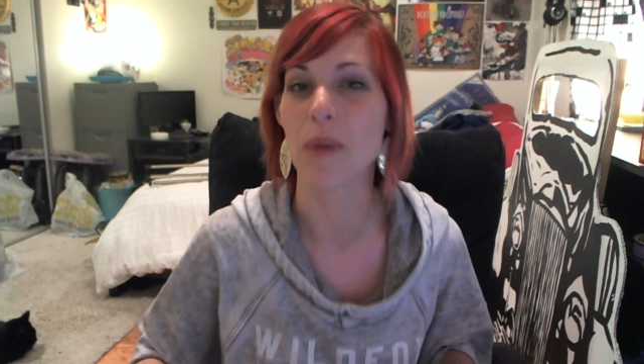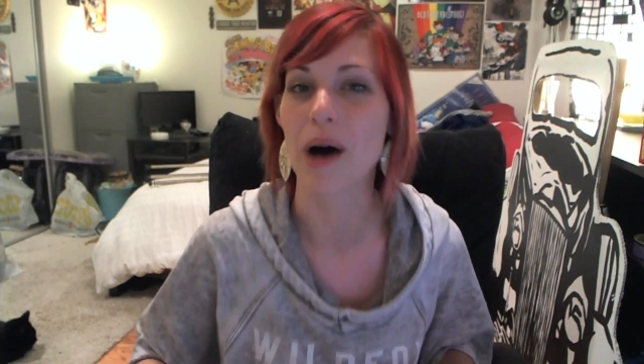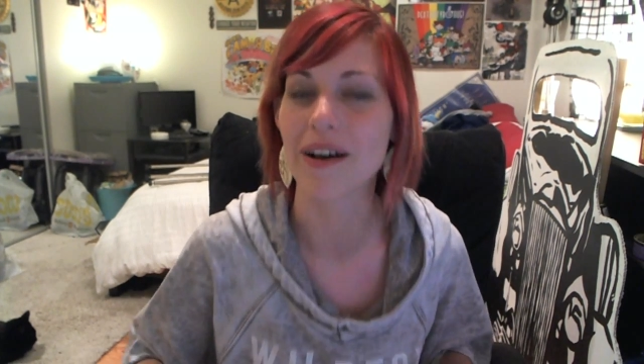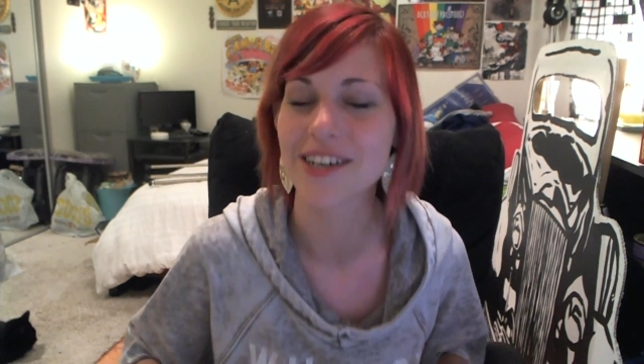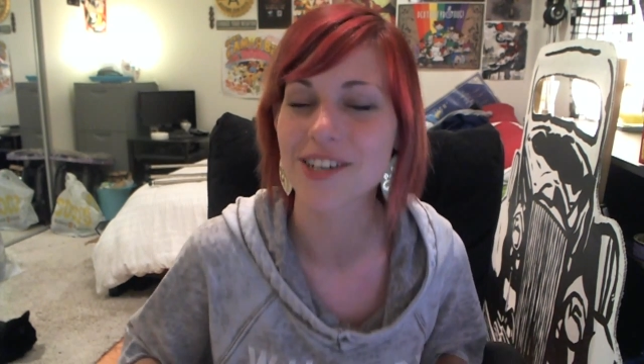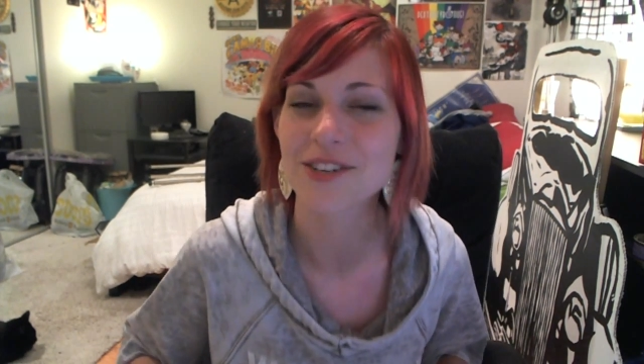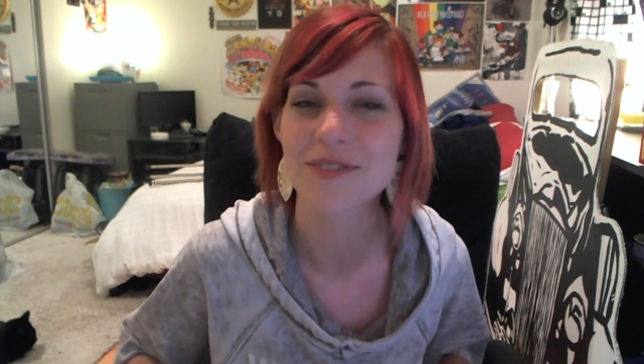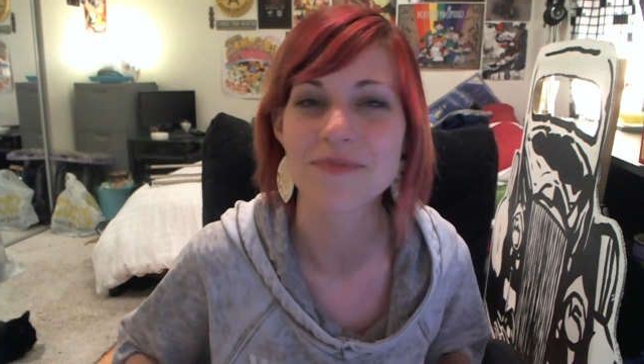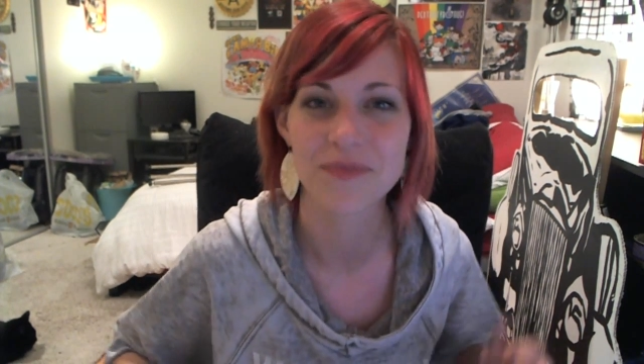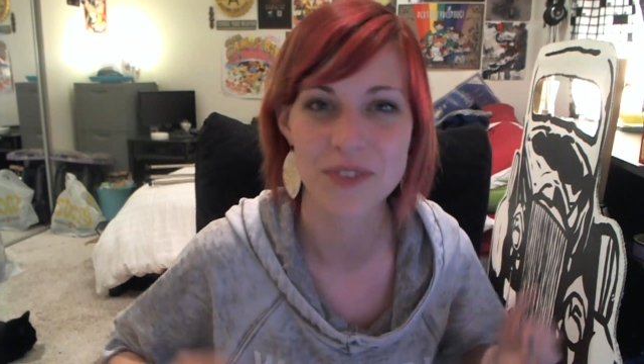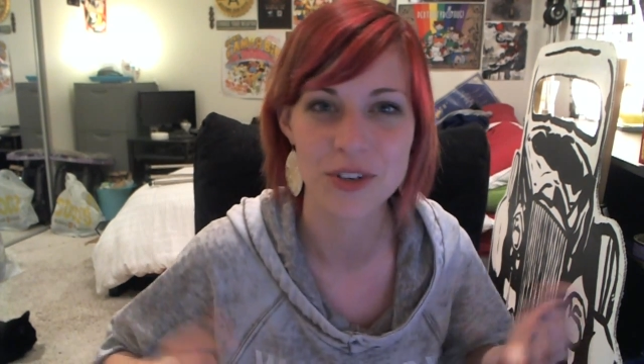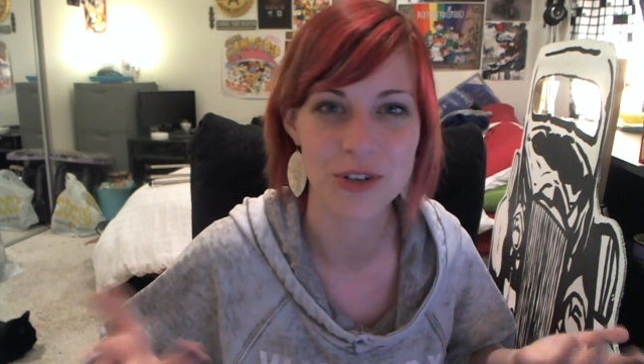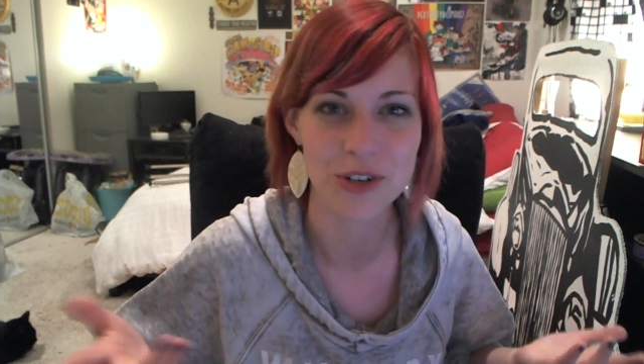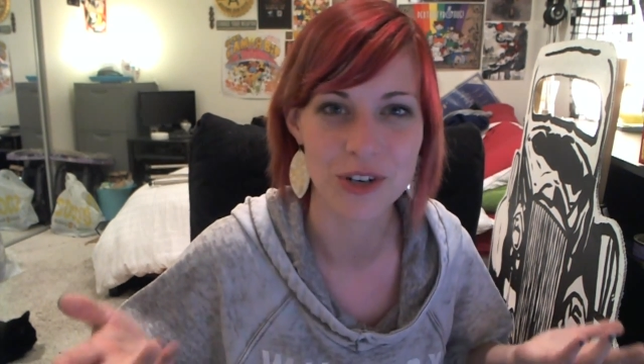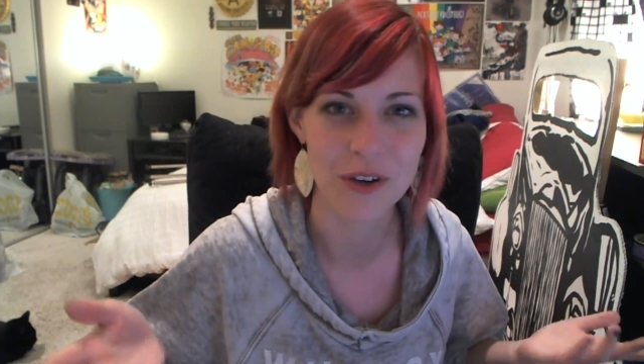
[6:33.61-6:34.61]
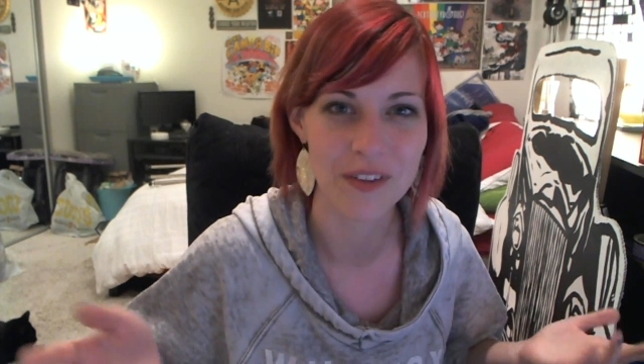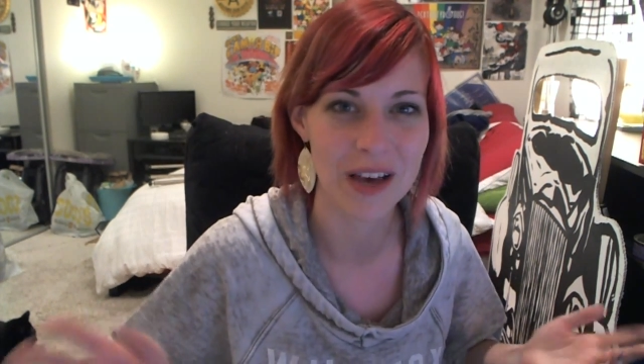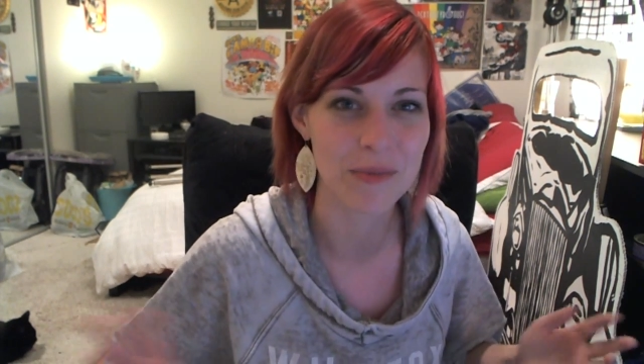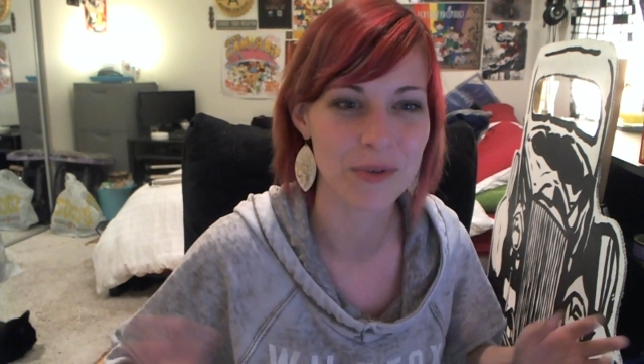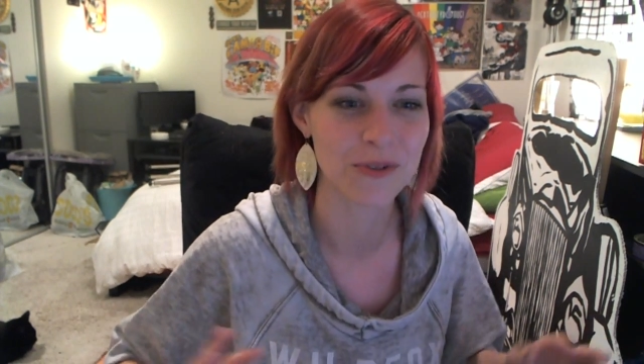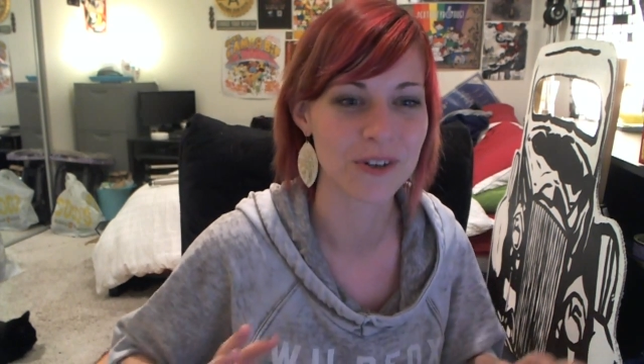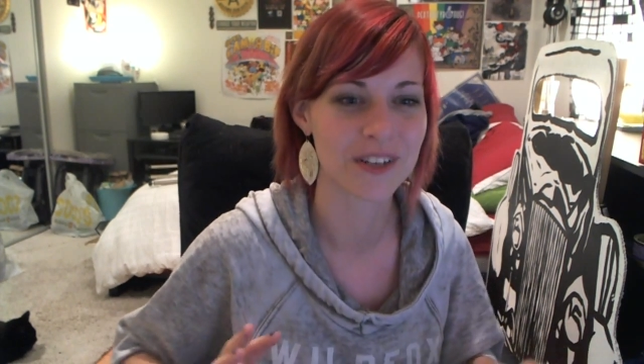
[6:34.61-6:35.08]
polish. You should know
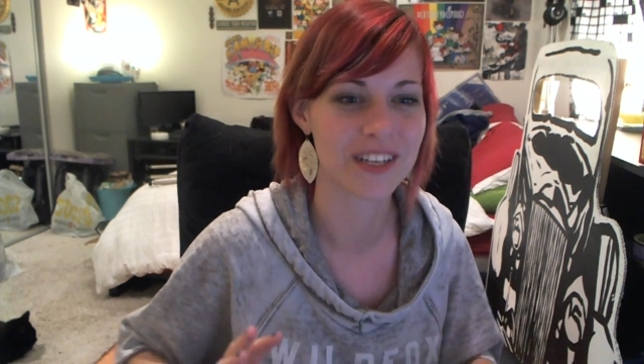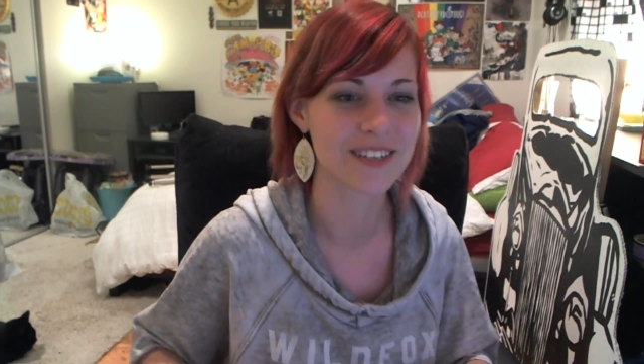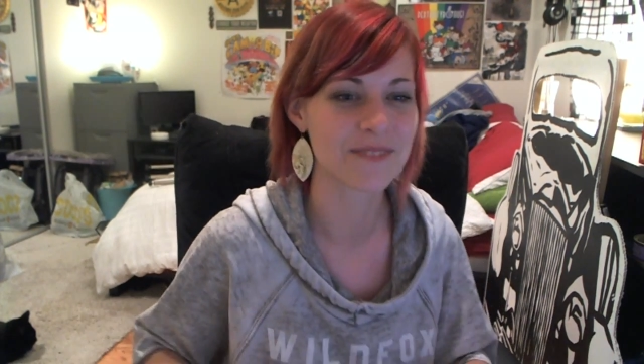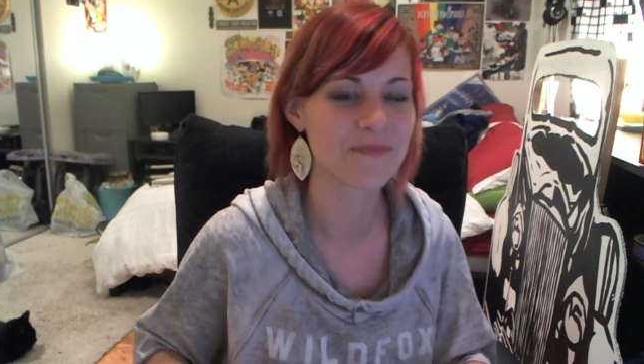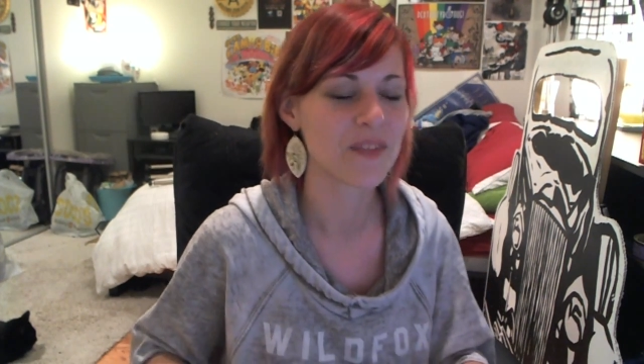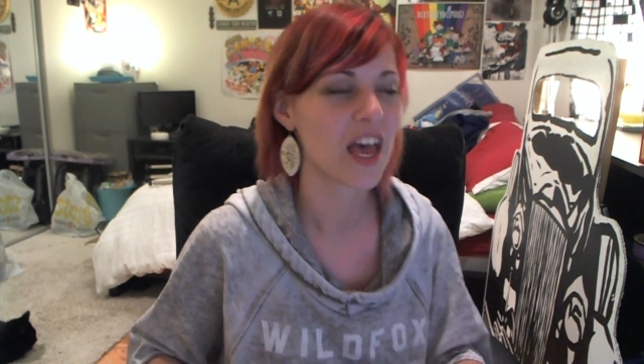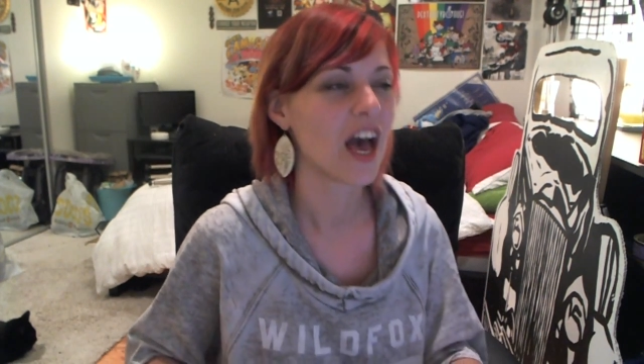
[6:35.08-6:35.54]
that before this.